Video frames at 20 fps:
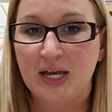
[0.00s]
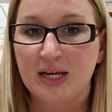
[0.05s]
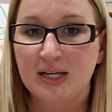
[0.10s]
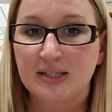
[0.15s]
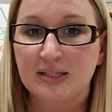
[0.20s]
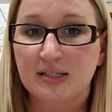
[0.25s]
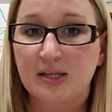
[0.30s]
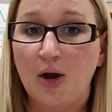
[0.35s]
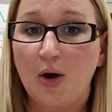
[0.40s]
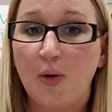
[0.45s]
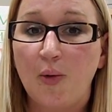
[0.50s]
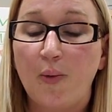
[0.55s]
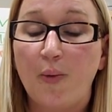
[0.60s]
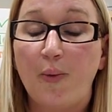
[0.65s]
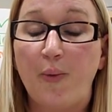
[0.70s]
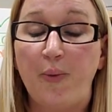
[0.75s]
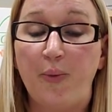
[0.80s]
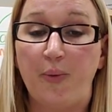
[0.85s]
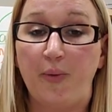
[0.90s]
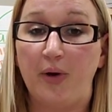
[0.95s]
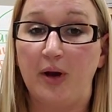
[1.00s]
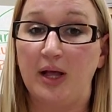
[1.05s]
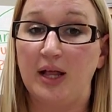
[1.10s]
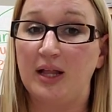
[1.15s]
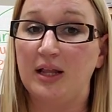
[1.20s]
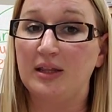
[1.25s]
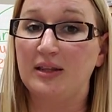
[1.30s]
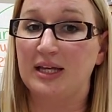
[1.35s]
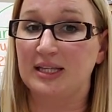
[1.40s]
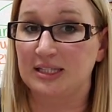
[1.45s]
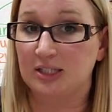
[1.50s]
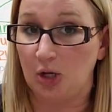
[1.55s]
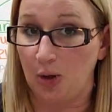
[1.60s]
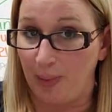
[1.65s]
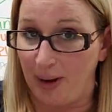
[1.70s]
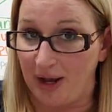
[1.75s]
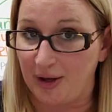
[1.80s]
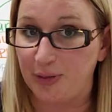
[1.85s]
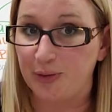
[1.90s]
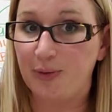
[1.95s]
So let's go
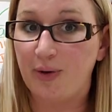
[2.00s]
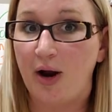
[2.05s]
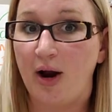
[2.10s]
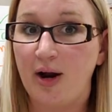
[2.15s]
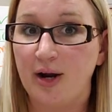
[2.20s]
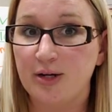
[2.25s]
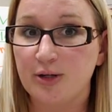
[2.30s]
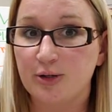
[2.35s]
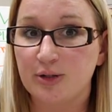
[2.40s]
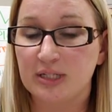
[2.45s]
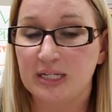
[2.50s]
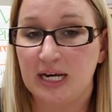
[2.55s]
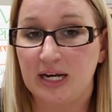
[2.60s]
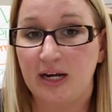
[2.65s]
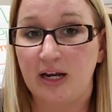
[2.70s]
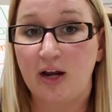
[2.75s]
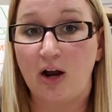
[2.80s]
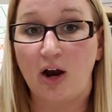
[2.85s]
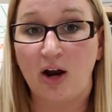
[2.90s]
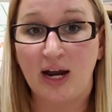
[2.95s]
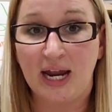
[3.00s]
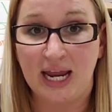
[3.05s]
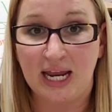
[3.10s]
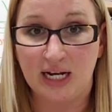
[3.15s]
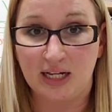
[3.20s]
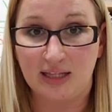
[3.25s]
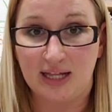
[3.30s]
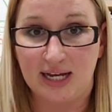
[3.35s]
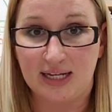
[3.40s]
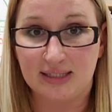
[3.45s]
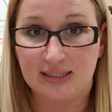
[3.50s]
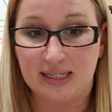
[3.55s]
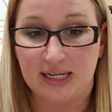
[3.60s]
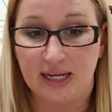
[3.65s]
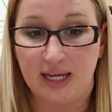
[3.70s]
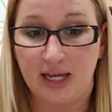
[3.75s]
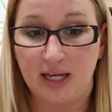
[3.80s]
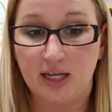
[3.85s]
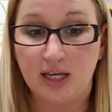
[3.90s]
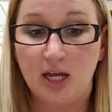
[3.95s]
back through our understanding, our analyzing
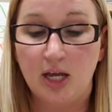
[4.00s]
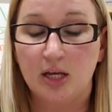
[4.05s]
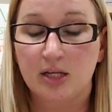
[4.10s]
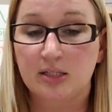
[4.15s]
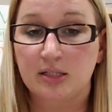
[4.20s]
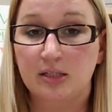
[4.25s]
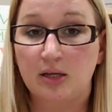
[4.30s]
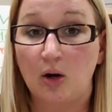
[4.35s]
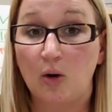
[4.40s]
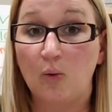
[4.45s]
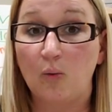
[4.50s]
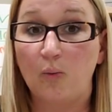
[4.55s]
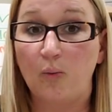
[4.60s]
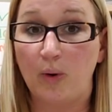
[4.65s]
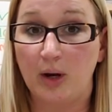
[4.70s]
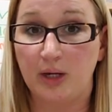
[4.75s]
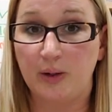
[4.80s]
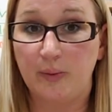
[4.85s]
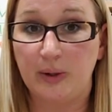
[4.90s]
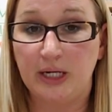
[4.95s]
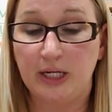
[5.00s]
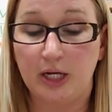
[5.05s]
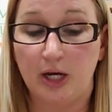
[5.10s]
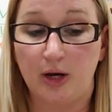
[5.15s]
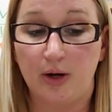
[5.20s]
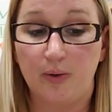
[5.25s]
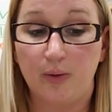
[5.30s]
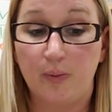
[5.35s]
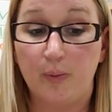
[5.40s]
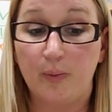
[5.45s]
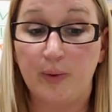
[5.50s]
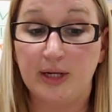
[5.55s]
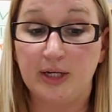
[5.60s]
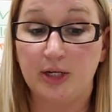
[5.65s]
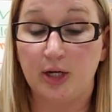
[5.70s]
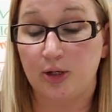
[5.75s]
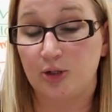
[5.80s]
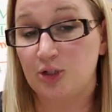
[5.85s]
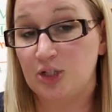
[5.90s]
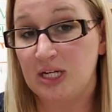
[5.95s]
it. So what do we know? We
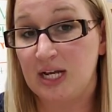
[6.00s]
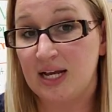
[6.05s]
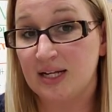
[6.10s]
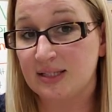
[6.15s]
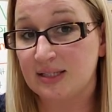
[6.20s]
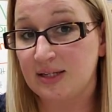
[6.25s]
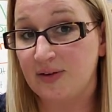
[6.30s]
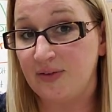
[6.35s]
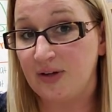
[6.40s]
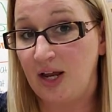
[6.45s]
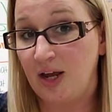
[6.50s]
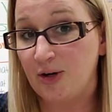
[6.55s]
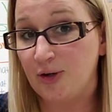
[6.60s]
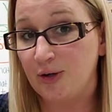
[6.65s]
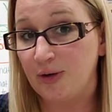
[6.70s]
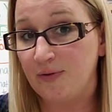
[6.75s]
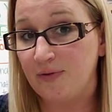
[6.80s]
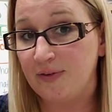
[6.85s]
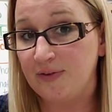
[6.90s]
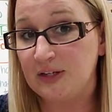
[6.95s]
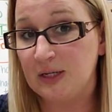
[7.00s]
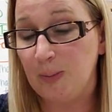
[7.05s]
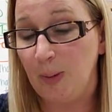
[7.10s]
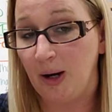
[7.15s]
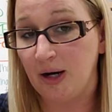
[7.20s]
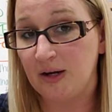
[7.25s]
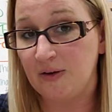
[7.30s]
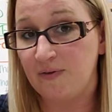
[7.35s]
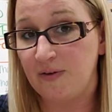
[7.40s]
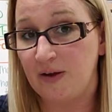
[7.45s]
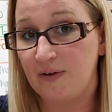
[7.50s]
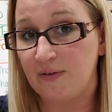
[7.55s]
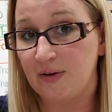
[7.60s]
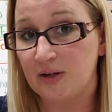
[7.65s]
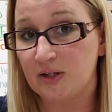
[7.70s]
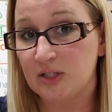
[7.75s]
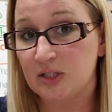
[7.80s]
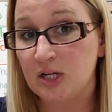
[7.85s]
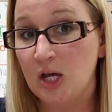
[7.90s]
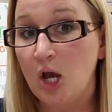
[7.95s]
know she has 750 party
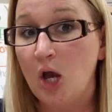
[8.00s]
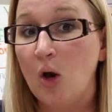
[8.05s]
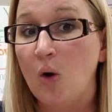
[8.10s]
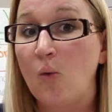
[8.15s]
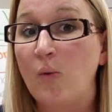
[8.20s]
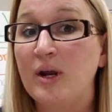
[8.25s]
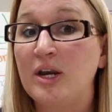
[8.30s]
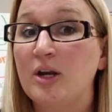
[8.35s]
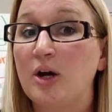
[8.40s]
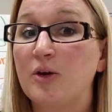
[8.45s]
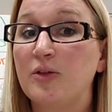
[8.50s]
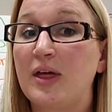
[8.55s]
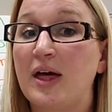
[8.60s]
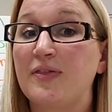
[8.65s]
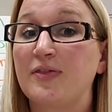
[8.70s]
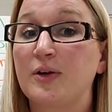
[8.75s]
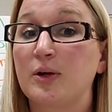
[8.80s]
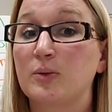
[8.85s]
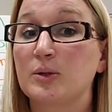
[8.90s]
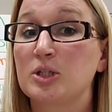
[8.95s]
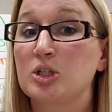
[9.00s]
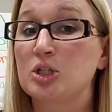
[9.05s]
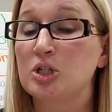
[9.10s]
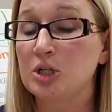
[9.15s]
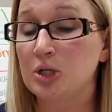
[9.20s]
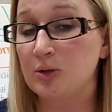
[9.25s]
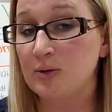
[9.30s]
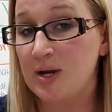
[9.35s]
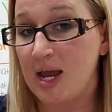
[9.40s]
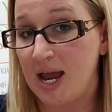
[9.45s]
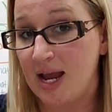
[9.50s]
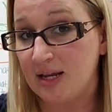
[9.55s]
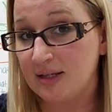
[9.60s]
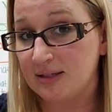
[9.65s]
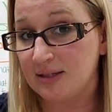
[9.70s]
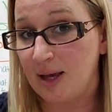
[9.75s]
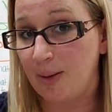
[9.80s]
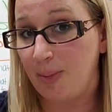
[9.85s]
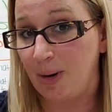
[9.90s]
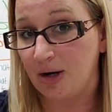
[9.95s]
favors. We know that there was 2 days
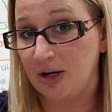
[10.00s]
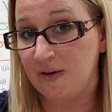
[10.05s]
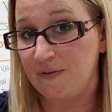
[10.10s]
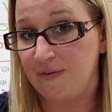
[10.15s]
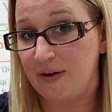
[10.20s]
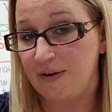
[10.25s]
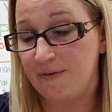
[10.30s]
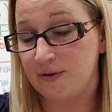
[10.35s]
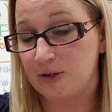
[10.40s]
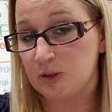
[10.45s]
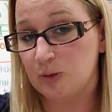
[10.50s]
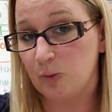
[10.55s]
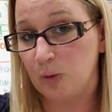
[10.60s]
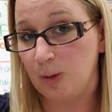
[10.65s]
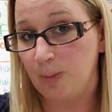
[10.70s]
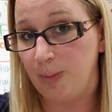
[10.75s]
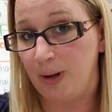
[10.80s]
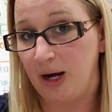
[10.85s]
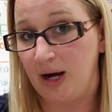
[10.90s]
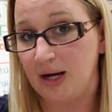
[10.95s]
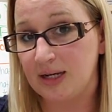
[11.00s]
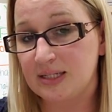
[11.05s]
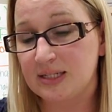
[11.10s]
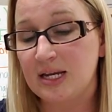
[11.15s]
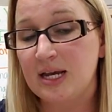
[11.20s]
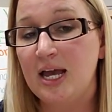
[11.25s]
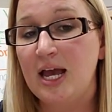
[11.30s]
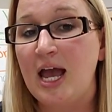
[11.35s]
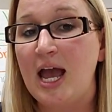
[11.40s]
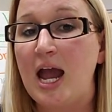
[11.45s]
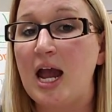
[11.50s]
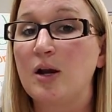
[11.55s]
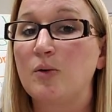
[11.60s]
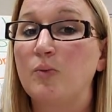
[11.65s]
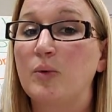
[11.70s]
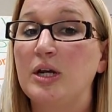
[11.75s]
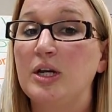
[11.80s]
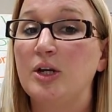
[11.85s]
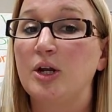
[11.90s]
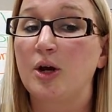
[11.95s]
that party favors were bought, and
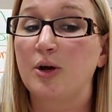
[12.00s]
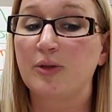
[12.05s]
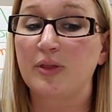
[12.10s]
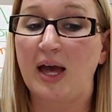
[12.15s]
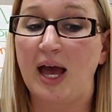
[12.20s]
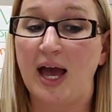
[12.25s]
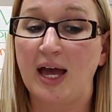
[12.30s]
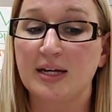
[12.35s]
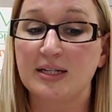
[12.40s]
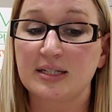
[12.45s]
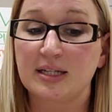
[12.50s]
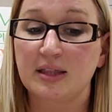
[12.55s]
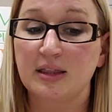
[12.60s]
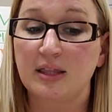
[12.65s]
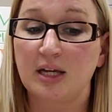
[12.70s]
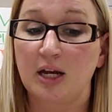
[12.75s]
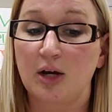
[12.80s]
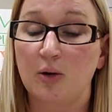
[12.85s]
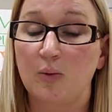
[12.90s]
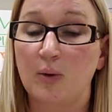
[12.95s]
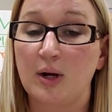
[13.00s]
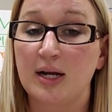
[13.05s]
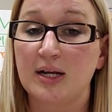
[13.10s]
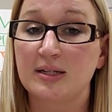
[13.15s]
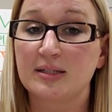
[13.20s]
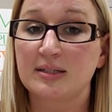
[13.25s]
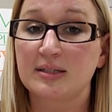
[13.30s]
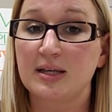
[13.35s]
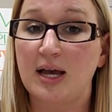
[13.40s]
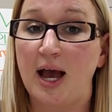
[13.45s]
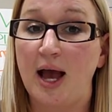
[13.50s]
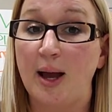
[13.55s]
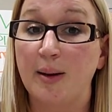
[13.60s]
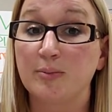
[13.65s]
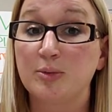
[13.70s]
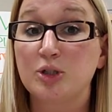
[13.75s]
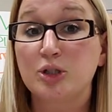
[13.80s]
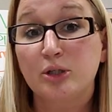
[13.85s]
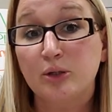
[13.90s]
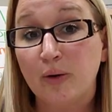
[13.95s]
we know that there was
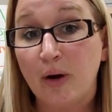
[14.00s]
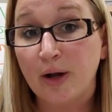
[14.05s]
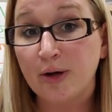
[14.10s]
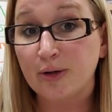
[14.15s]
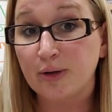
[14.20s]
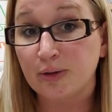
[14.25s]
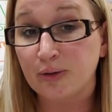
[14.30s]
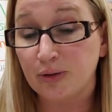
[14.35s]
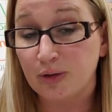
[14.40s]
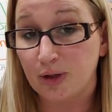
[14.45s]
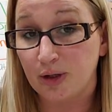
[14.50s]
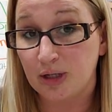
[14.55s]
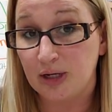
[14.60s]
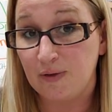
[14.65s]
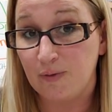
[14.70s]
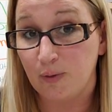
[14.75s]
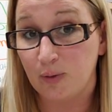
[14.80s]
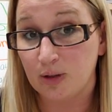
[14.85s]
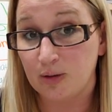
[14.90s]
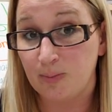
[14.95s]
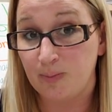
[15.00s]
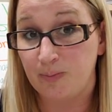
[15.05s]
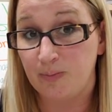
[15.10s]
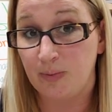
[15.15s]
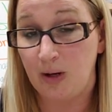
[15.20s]
234